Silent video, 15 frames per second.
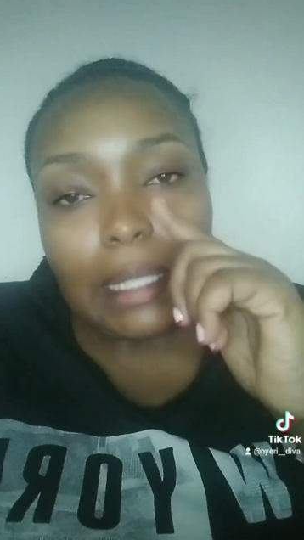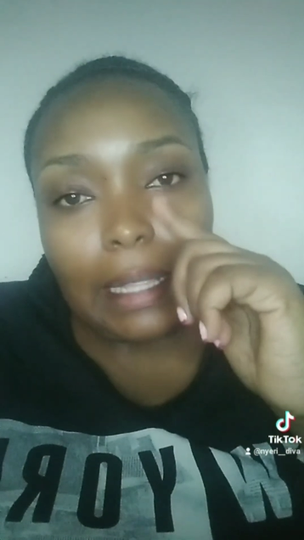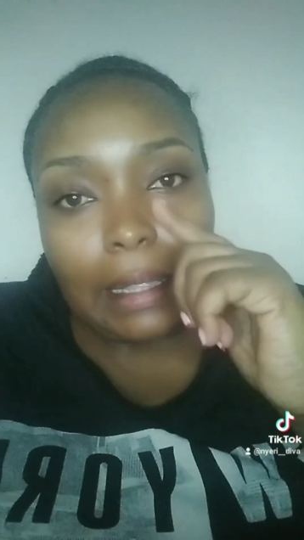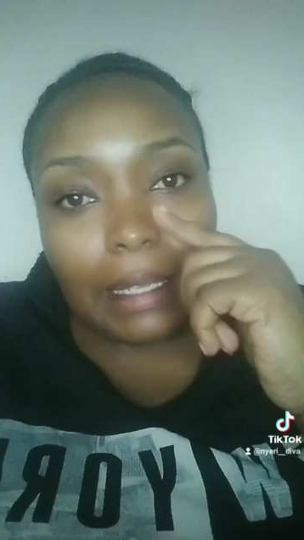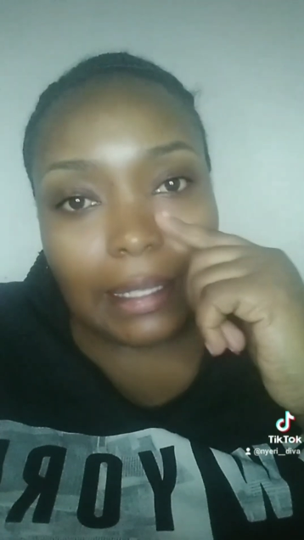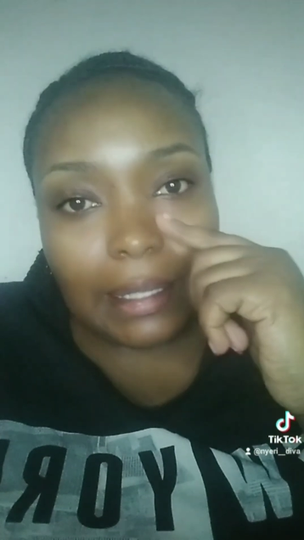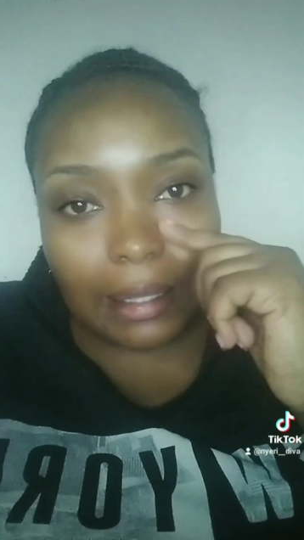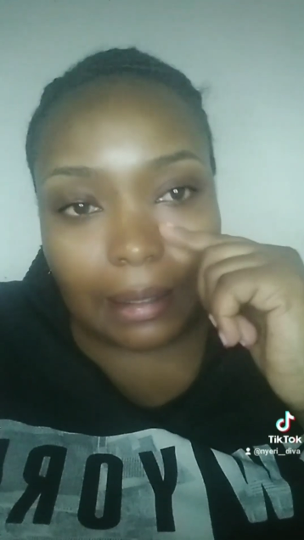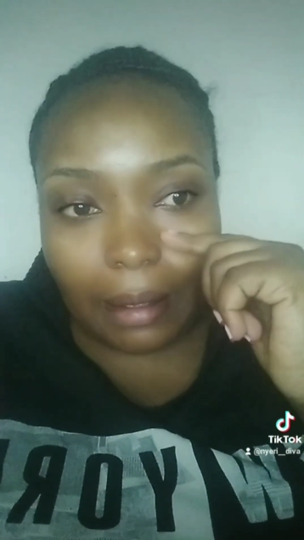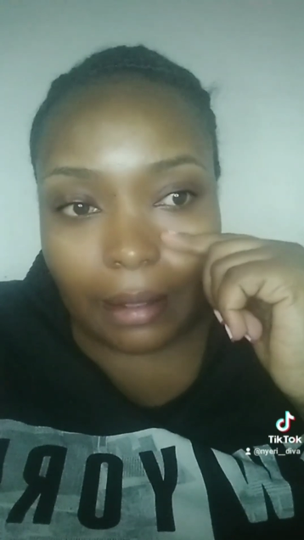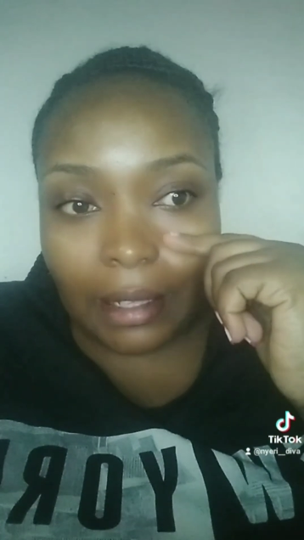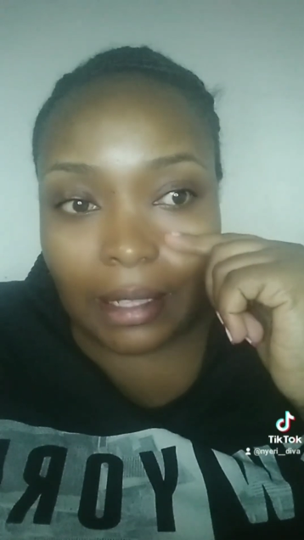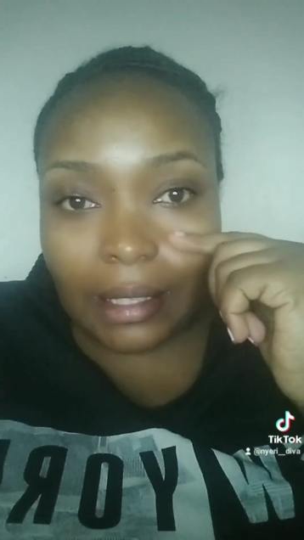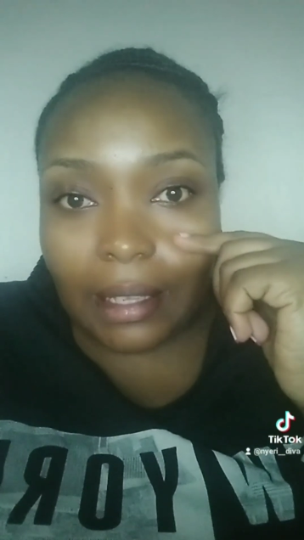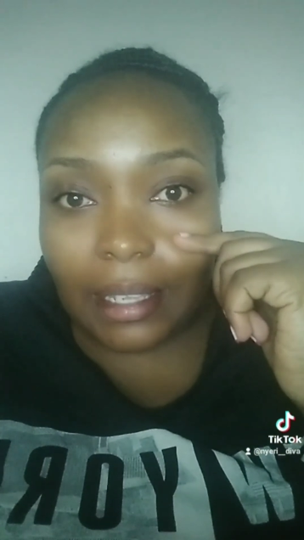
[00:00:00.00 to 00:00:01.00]
this
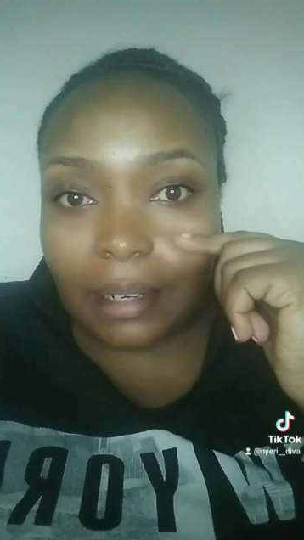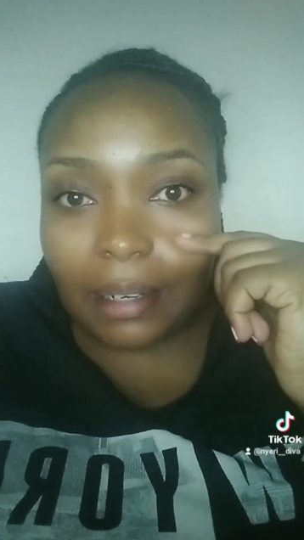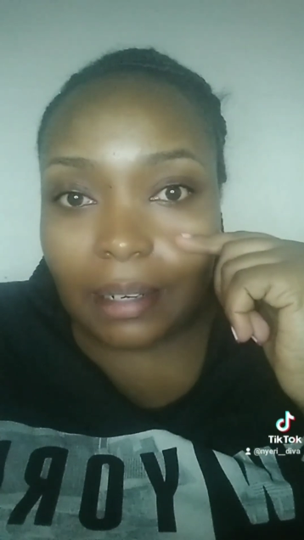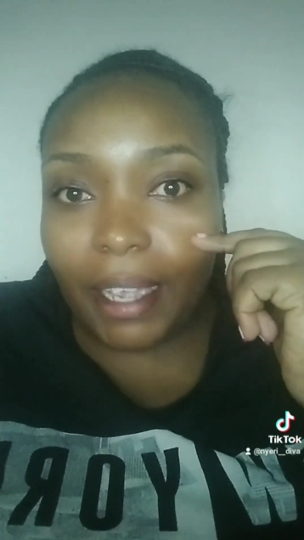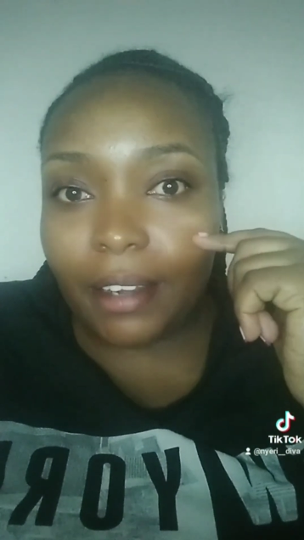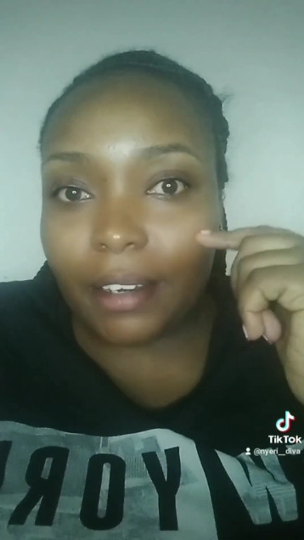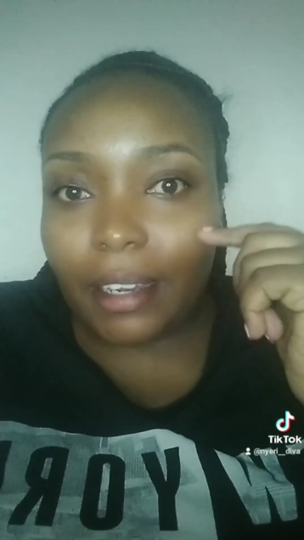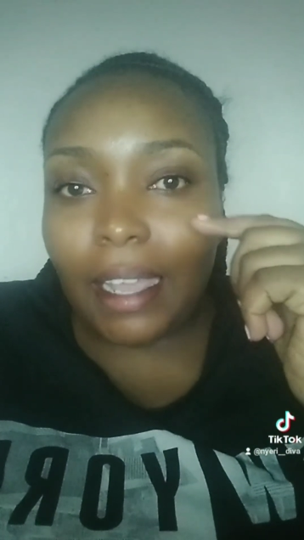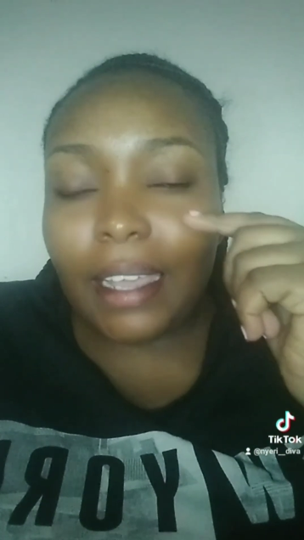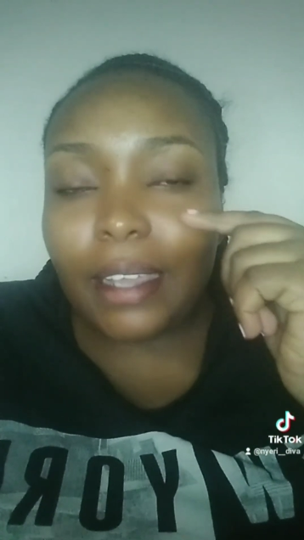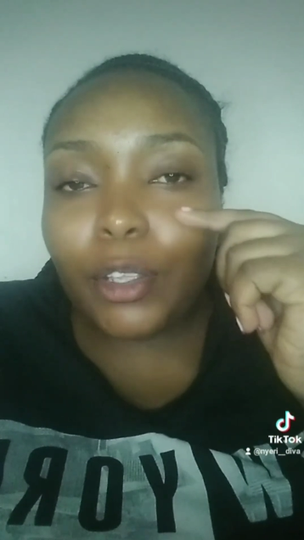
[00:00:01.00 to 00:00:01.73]
skin barrier,